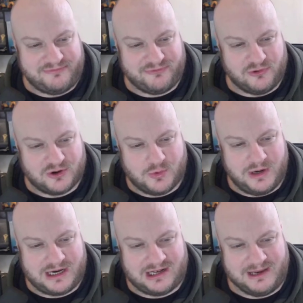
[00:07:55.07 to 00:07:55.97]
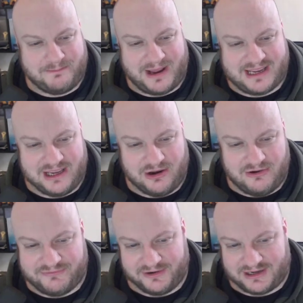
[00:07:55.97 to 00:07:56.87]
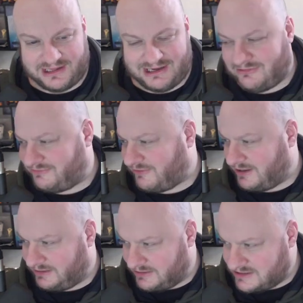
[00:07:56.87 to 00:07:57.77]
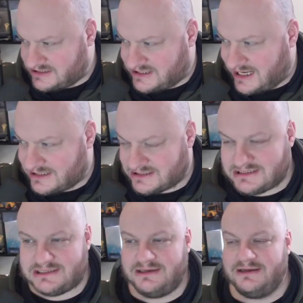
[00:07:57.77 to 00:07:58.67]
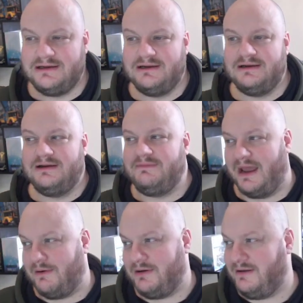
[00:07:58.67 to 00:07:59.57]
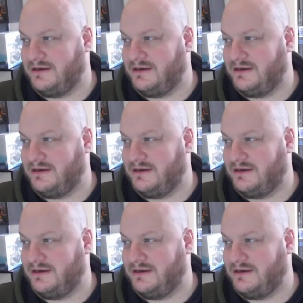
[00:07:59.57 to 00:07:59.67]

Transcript: before quickly backing off and clarifying her stance. Now,